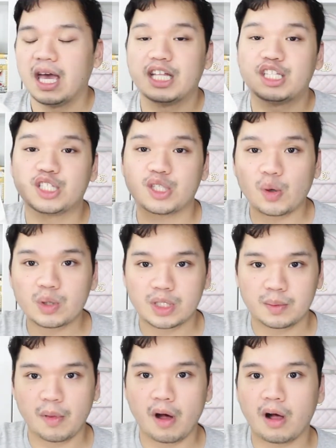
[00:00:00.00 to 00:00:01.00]
It's so
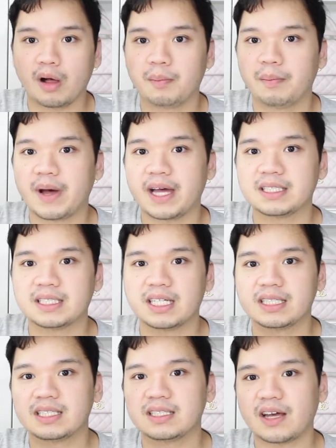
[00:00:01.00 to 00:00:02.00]
small, but
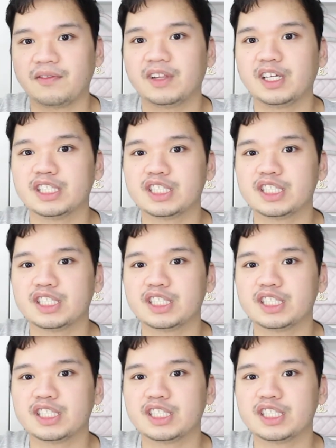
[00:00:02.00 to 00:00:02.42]
it's definitely